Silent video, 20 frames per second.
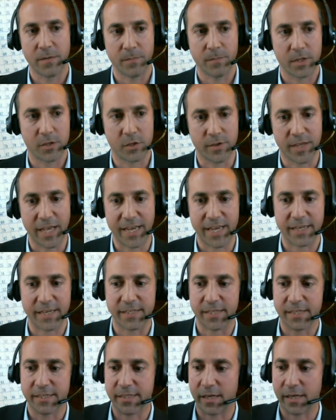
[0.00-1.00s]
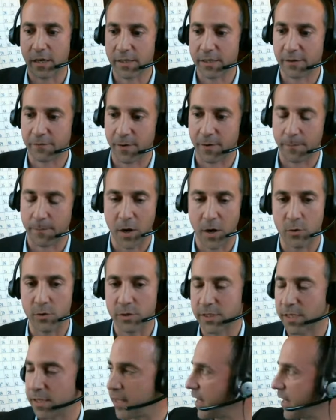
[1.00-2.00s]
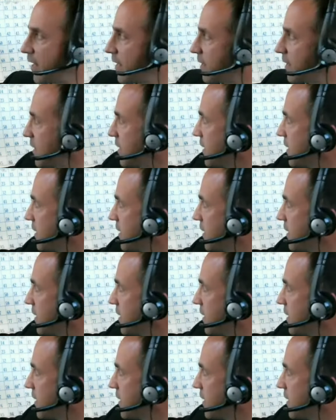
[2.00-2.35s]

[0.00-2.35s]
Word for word: So they get to see our different posts and they get to